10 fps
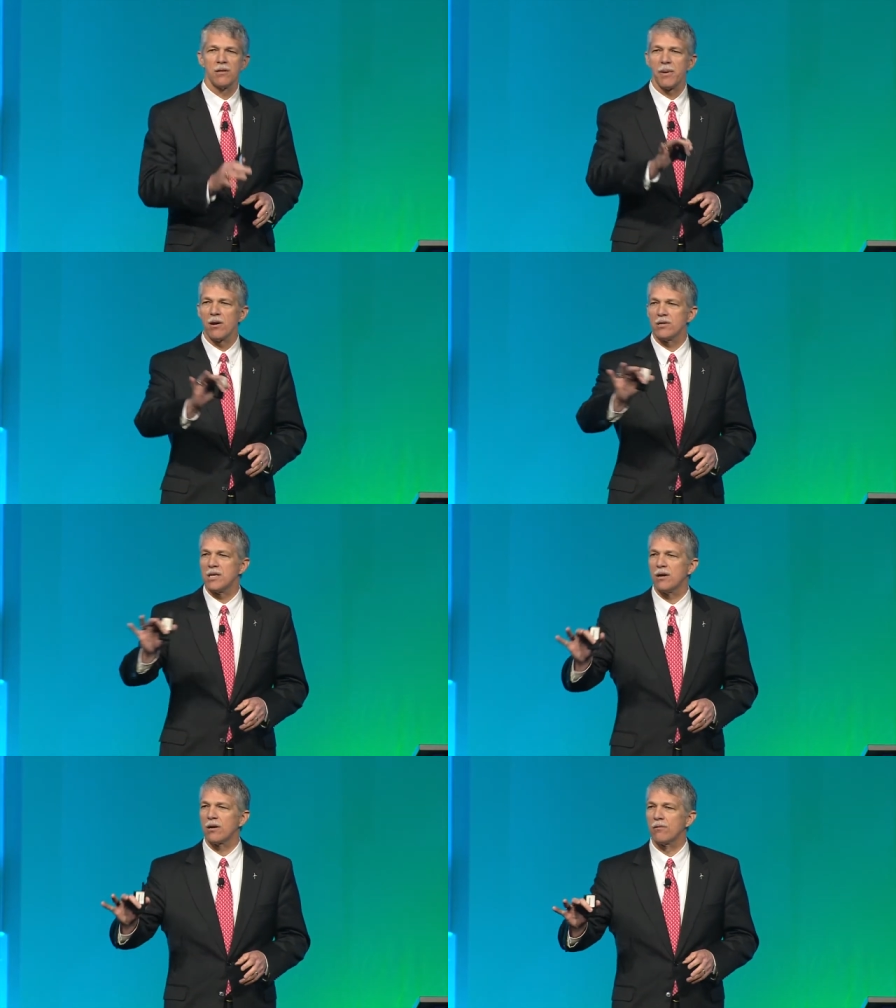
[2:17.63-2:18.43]
The parents
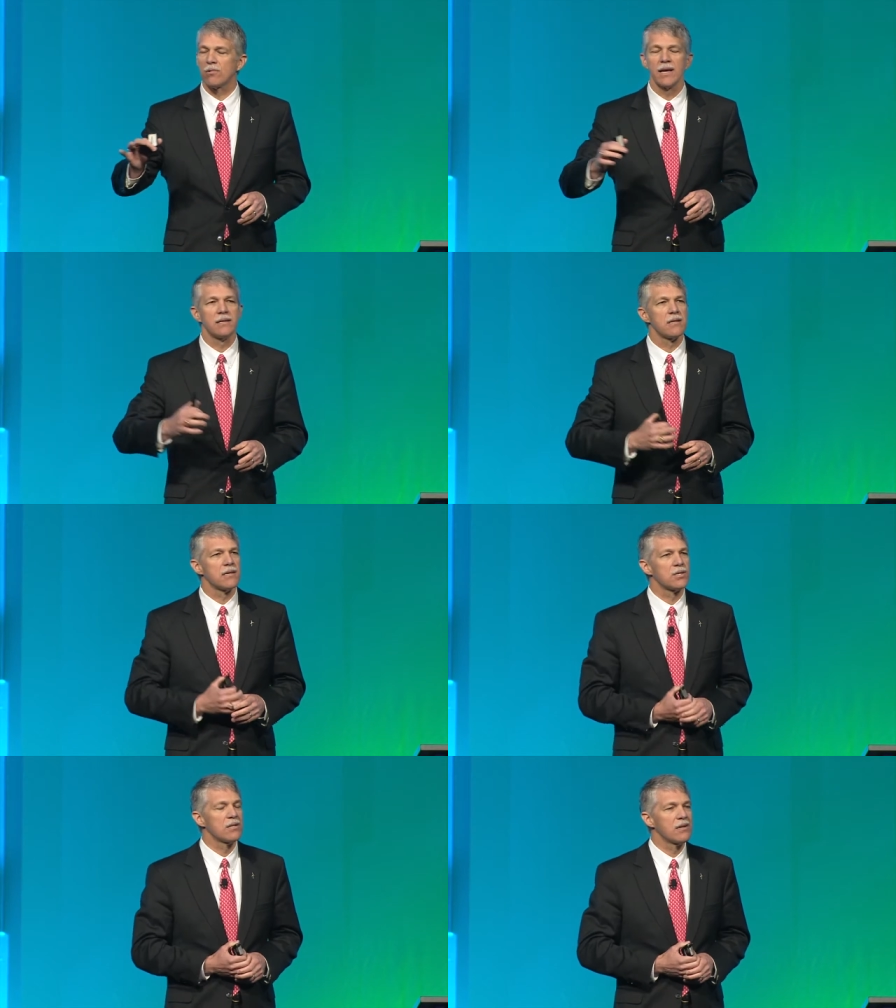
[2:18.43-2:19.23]
here can relate to
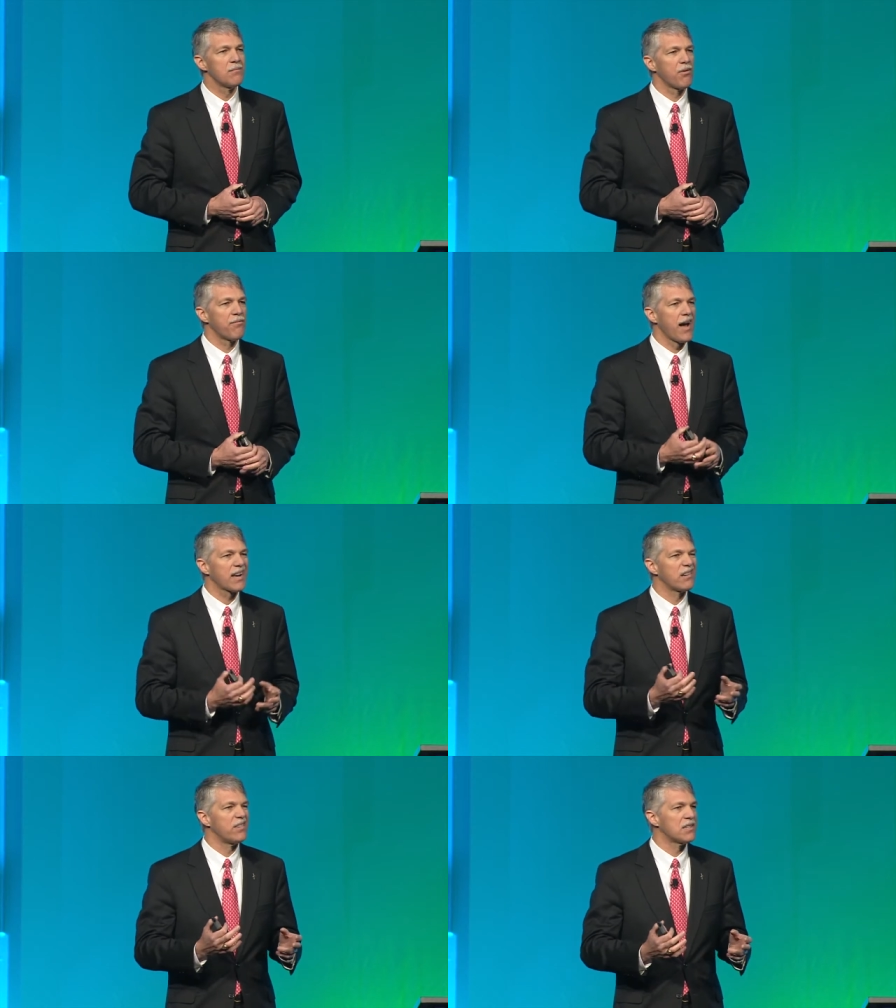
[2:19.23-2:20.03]
this
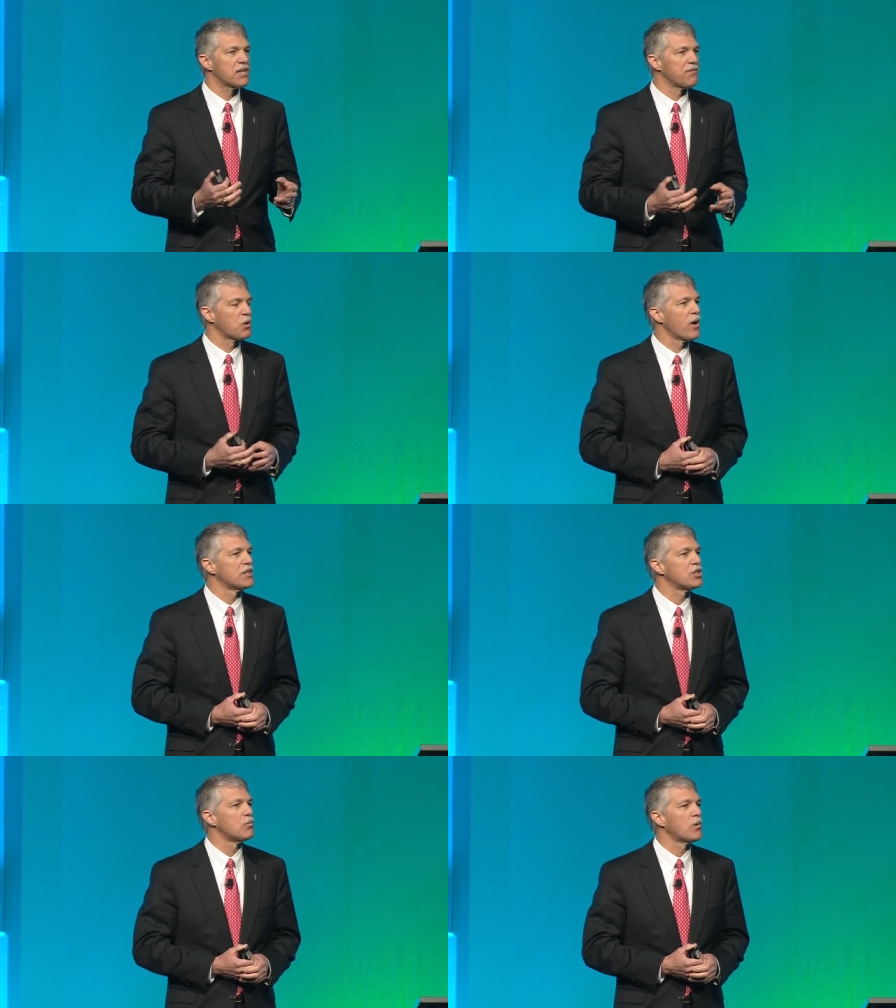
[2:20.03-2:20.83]
provocativeness of the
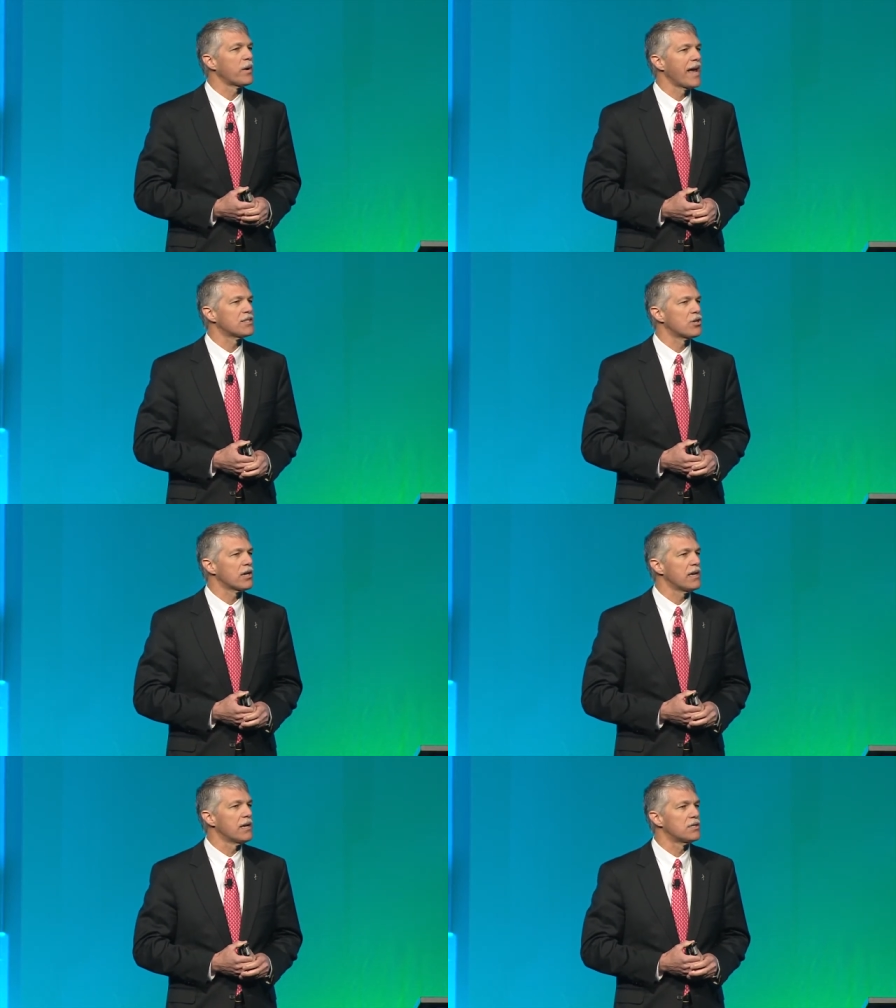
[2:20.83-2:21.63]
question. When we asked our
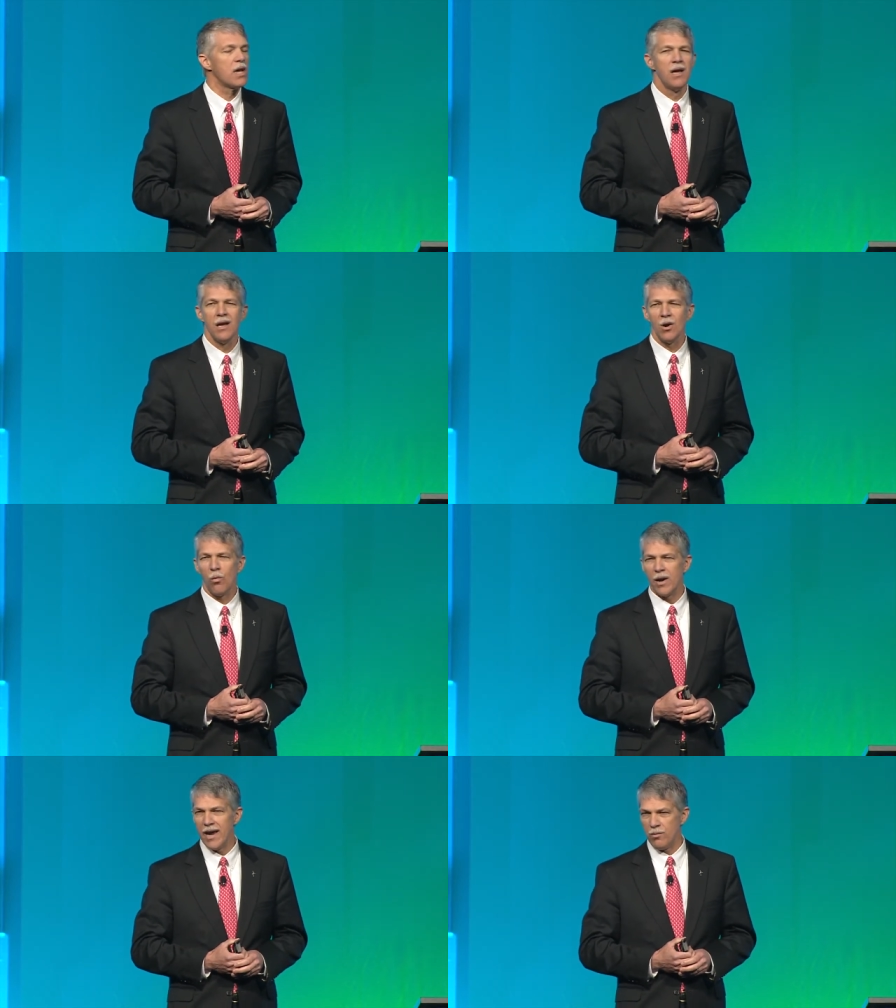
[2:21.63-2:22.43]
kids,
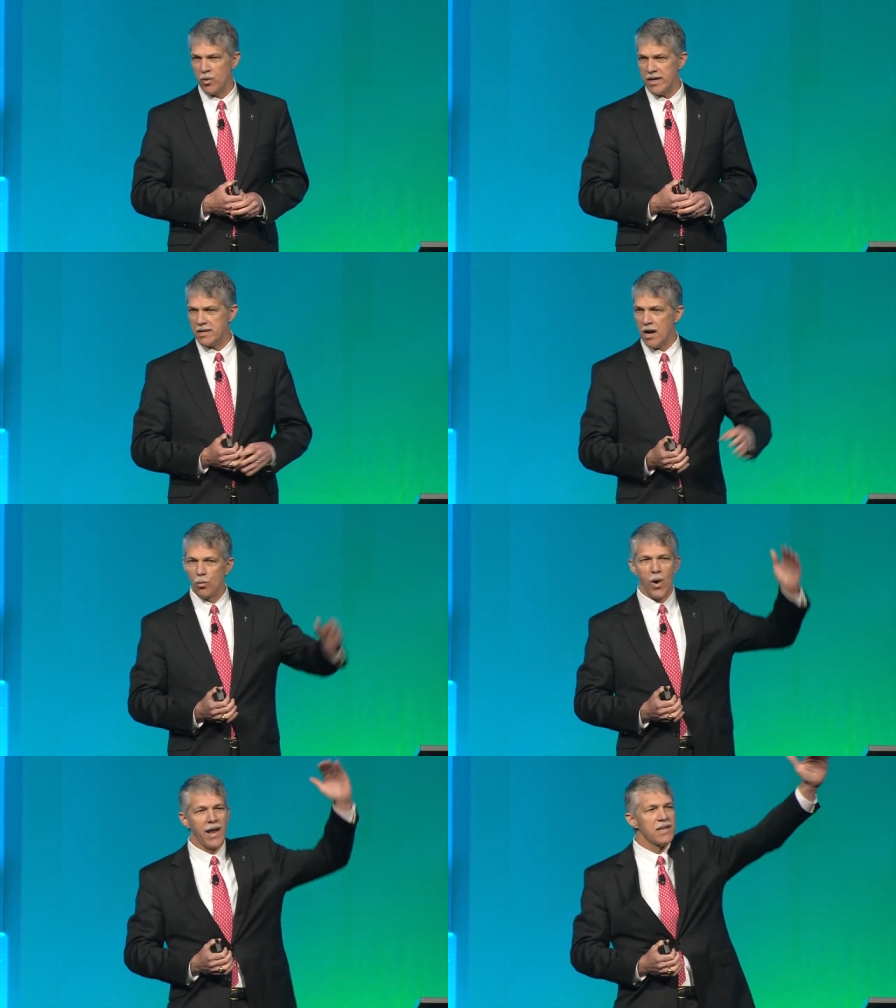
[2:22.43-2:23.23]
what had we done
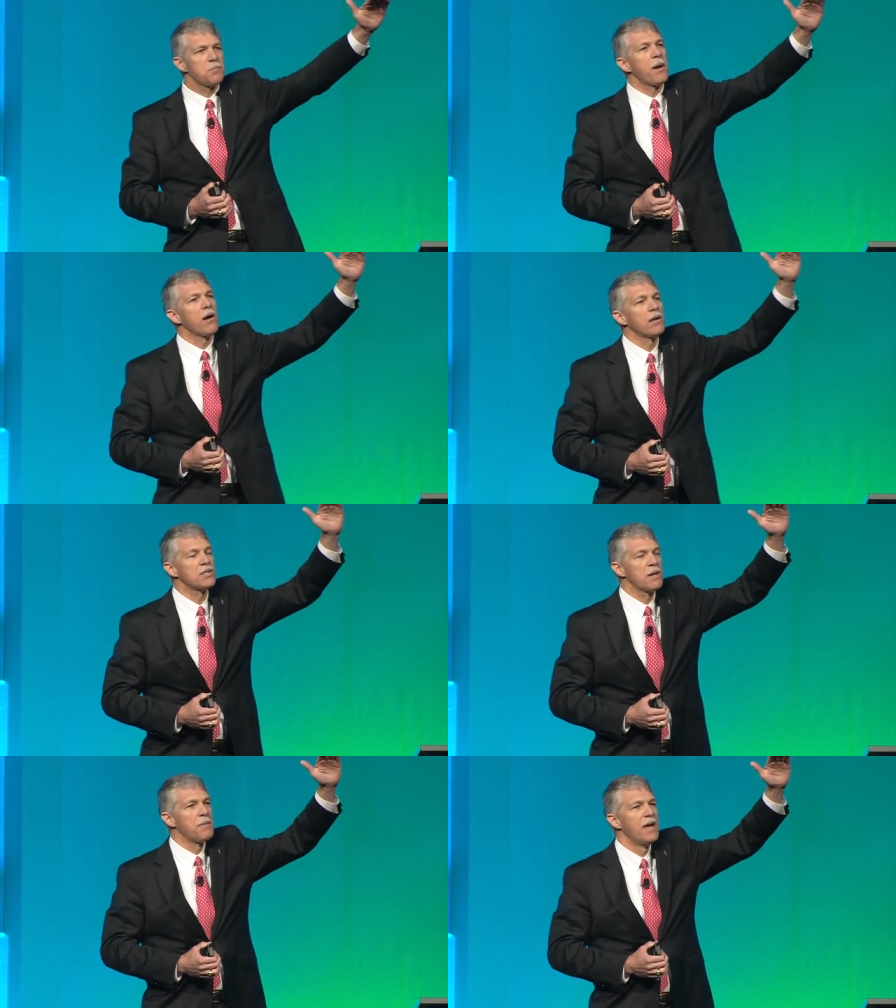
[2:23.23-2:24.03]
well as
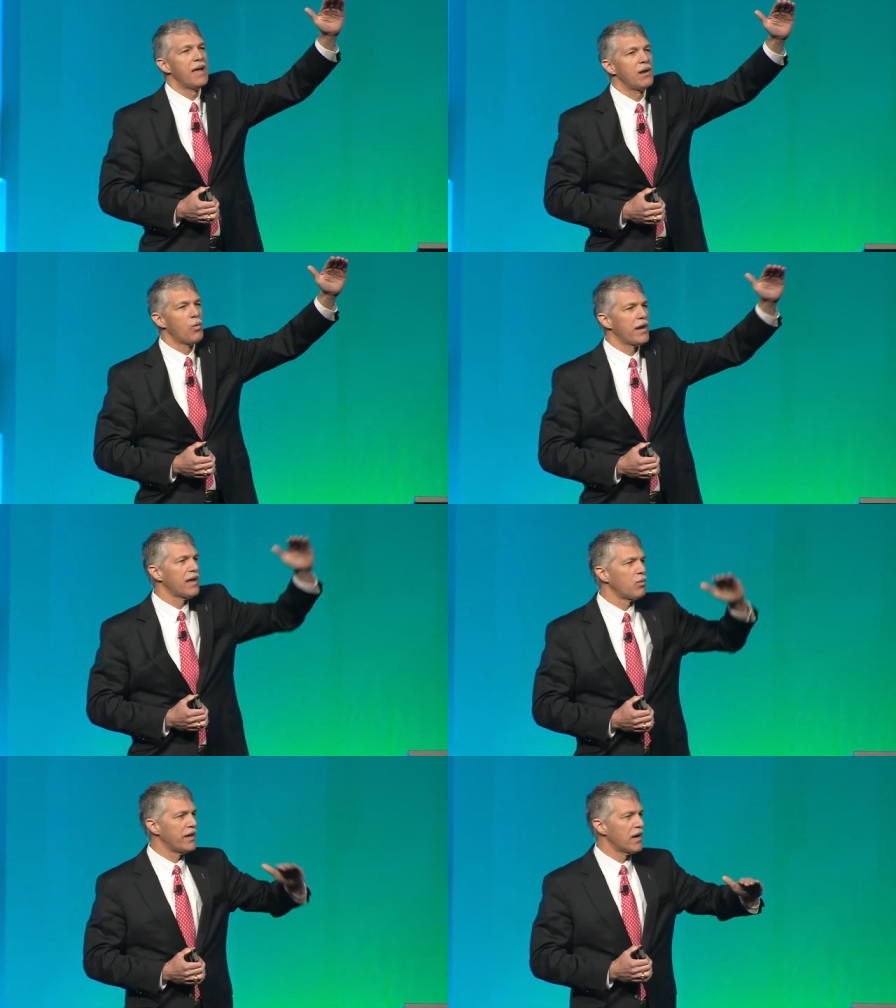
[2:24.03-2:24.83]
parents, and what
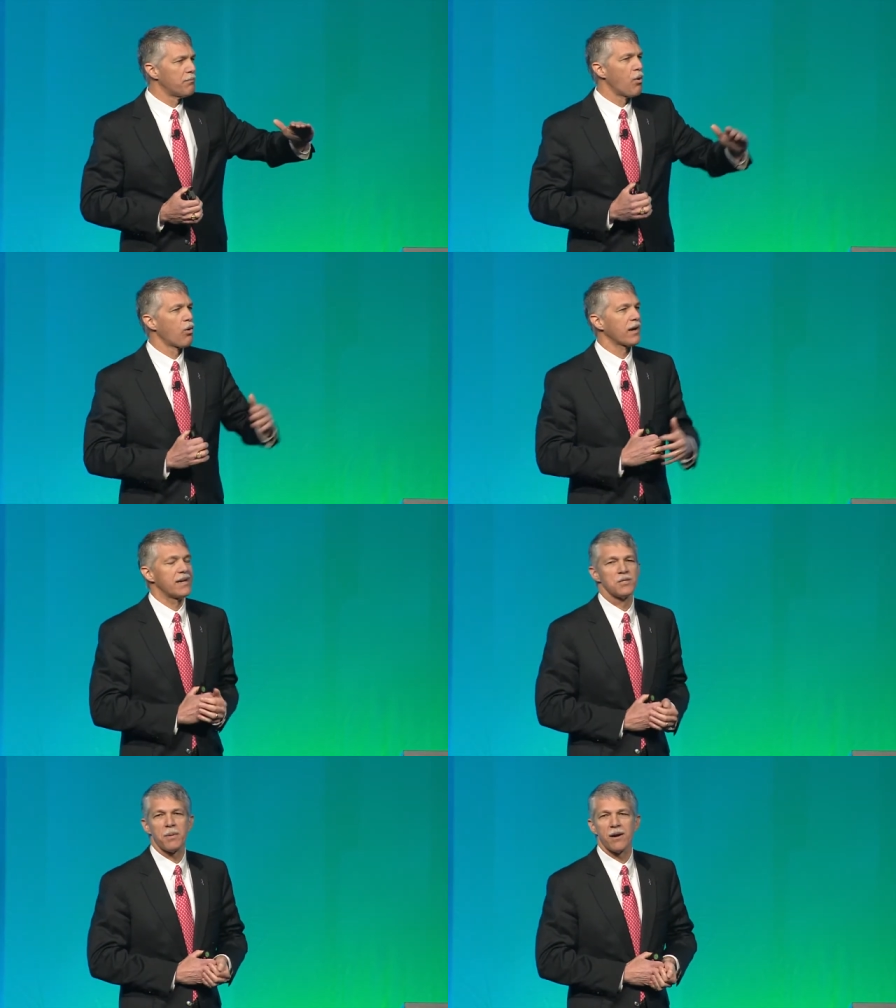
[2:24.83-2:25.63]
had we done poorly
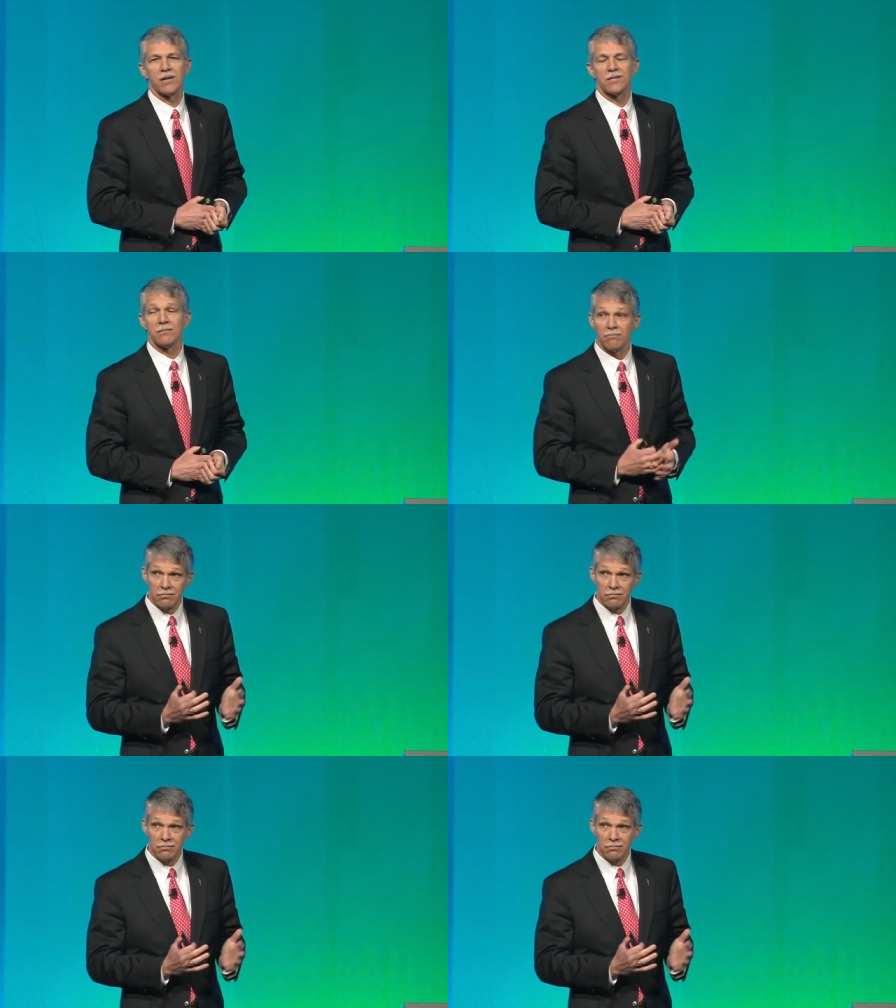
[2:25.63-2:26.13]
as parents?